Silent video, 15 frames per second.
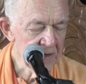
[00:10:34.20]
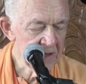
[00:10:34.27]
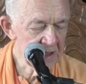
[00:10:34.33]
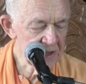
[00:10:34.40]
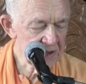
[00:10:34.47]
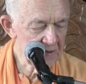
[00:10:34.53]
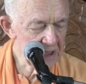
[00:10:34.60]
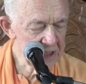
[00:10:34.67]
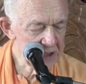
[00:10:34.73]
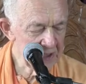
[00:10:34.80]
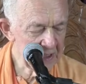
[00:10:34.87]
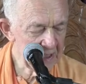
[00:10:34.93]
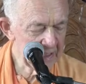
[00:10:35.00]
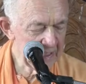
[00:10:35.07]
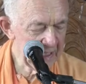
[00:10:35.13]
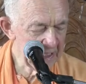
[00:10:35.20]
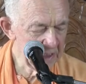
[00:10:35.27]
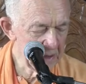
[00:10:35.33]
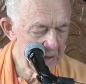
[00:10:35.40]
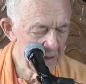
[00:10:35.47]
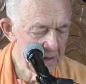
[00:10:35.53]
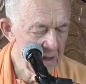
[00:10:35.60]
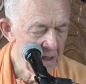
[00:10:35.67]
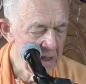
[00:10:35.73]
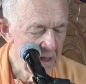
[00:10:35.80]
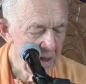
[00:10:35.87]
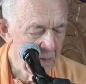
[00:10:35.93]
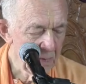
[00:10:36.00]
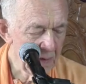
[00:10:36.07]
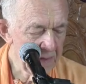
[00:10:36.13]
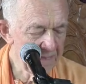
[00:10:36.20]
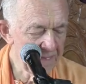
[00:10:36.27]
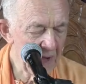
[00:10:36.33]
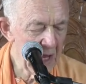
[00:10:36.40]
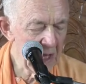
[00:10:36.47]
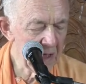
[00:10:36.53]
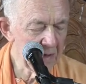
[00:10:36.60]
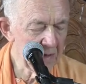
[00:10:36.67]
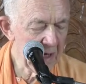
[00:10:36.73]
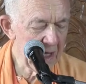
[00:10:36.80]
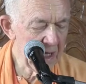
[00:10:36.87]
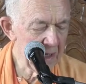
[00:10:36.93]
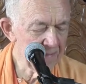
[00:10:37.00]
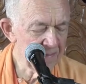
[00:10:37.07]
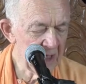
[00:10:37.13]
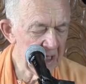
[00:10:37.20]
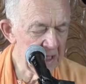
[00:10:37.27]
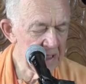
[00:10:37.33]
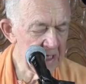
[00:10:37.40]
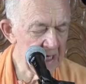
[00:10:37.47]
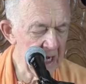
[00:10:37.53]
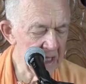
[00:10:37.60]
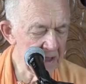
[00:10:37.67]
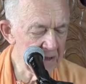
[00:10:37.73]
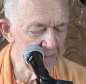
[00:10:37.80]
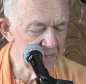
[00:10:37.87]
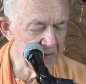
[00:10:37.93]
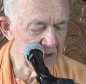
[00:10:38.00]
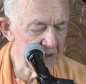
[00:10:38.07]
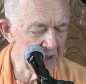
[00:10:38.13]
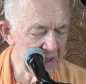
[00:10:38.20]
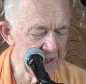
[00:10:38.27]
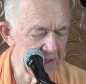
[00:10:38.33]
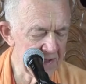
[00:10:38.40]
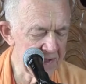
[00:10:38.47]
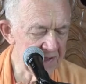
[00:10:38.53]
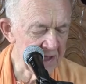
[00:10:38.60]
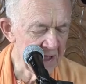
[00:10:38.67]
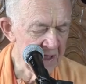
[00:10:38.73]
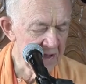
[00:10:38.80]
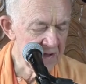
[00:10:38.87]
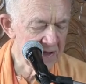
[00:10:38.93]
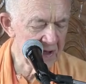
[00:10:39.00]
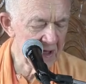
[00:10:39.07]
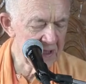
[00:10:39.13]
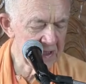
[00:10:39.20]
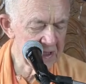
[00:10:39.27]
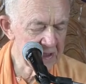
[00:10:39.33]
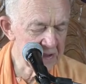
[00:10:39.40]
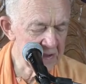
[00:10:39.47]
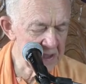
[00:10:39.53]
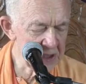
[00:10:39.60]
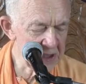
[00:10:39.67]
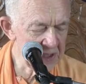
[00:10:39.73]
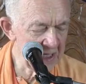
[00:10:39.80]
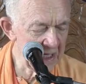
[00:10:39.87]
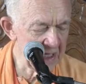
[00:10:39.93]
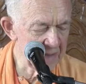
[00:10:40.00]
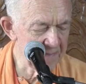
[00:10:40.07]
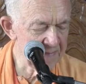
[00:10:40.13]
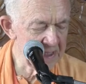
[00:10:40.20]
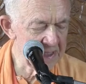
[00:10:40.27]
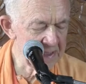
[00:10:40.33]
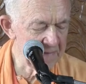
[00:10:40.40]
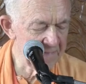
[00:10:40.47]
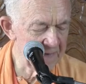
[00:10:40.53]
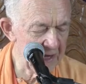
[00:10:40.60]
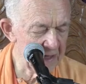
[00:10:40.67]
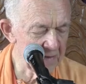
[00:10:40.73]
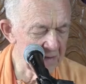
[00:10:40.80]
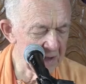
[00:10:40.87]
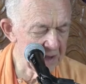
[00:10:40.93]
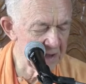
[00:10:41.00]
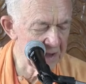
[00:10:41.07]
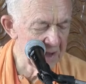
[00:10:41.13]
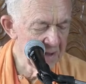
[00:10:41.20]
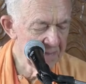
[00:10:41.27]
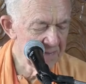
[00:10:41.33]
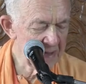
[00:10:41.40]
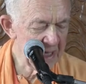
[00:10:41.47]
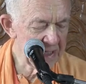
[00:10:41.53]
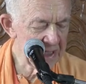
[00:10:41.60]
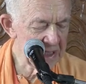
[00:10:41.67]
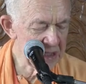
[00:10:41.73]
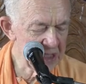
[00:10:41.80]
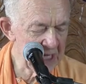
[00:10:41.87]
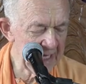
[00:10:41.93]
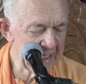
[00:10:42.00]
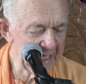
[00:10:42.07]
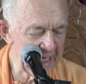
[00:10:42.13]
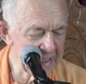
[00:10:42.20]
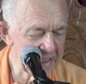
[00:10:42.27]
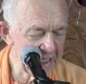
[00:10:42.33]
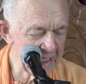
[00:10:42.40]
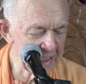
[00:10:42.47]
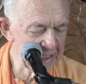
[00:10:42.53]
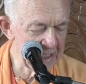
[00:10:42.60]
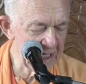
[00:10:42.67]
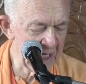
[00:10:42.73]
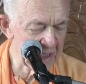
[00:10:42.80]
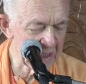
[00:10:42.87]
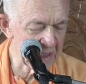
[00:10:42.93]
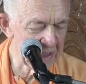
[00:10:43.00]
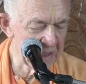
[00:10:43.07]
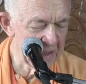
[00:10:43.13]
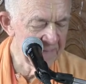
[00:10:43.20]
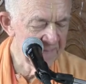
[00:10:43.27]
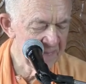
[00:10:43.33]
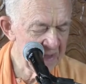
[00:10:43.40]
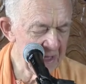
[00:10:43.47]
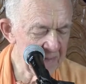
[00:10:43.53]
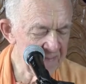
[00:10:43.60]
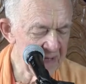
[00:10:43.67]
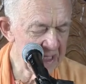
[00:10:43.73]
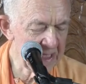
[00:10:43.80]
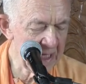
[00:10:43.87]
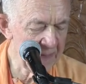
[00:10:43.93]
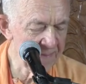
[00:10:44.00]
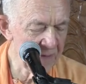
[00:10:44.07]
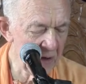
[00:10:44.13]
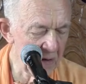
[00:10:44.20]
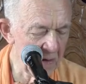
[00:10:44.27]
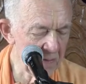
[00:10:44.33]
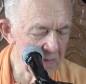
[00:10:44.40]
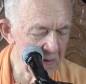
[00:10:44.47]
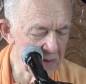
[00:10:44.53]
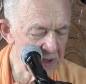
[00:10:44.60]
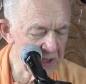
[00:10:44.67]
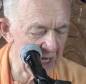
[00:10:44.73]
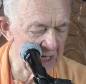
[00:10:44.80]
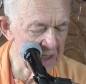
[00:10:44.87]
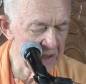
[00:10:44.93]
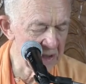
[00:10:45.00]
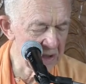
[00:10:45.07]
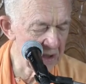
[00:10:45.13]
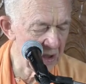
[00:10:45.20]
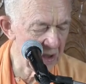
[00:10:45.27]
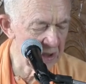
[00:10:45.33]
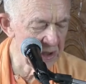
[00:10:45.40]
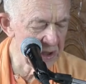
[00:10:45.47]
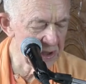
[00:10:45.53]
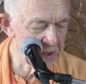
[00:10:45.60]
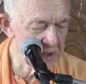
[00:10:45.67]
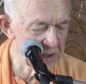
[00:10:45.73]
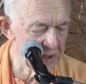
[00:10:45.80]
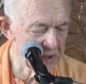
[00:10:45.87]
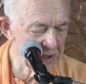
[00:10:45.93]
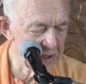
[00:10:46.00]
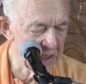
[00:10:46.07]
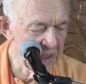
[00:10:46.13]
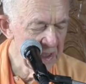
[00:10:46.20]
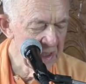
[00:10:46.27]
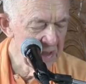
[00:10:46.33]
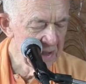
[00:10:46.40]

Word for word: Translation again when Balaram and the other boys saw that Krishna had been devoured by the gigantic duck, they became almost unconscious,